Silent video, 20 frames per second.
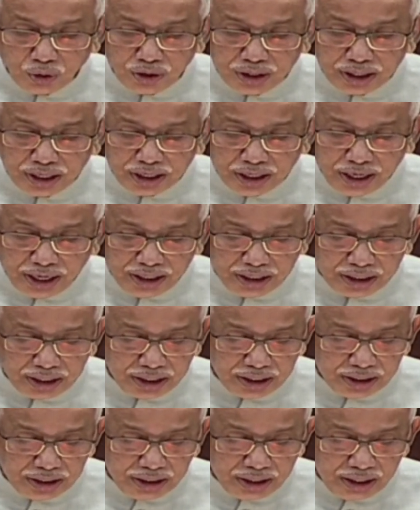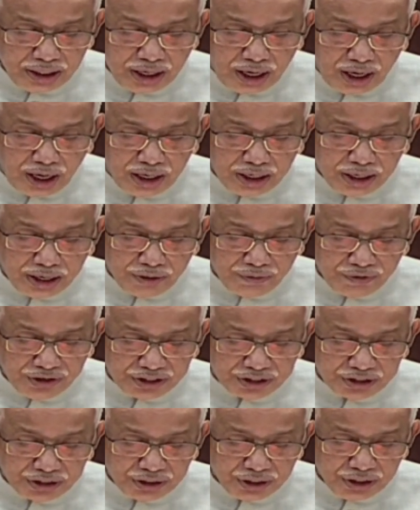twenty nineteen, under
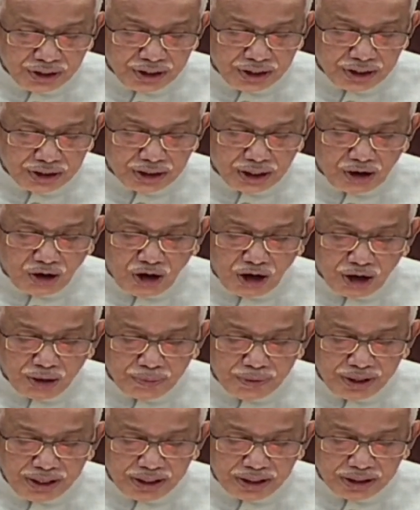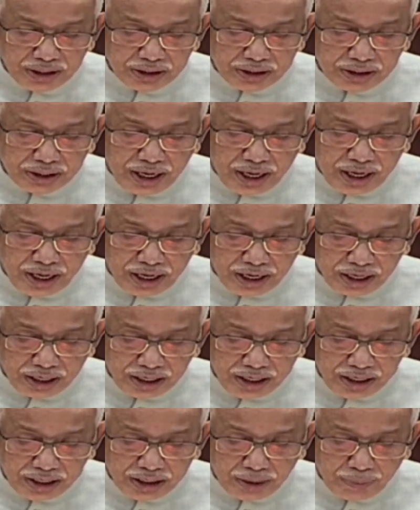which the government
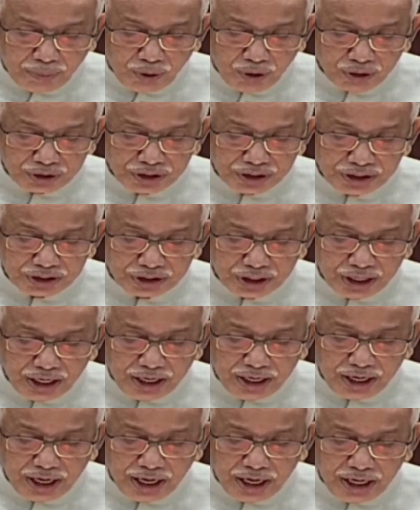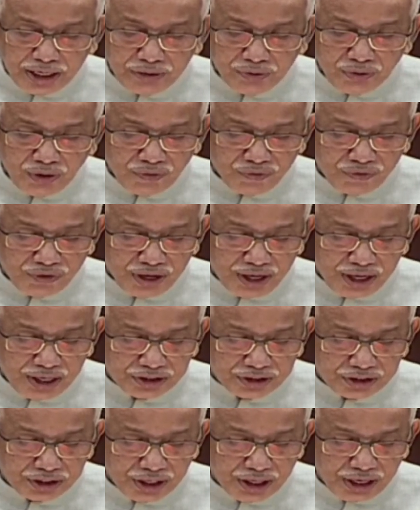directly deposits an annual
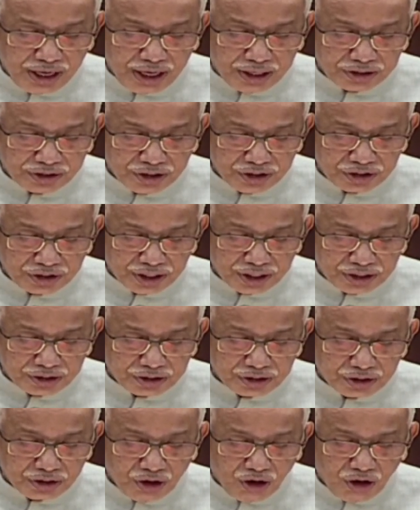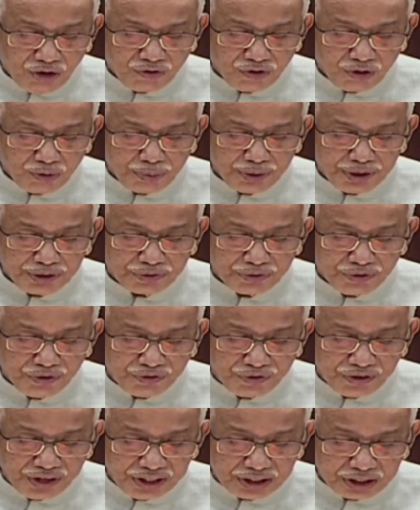financial assistance of rupees
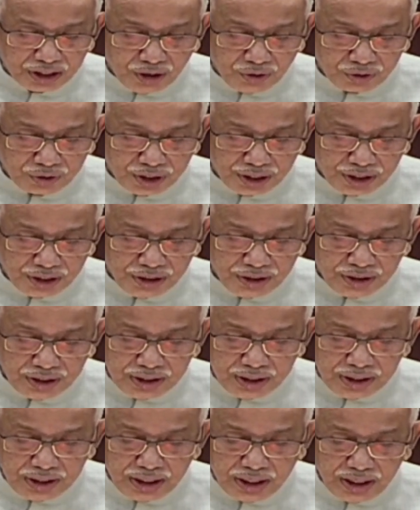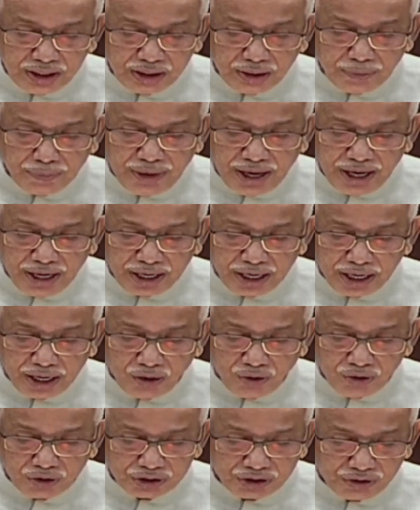fifteen thousand in the bank
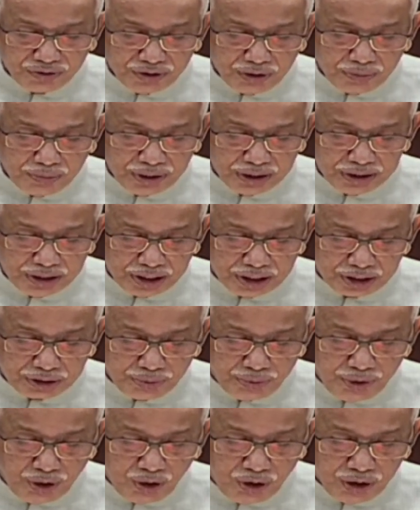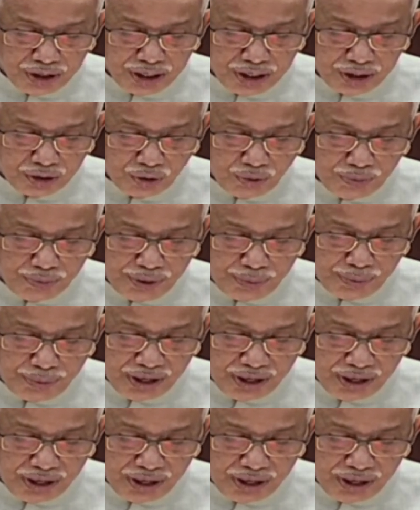accounts of the mothers belonging to B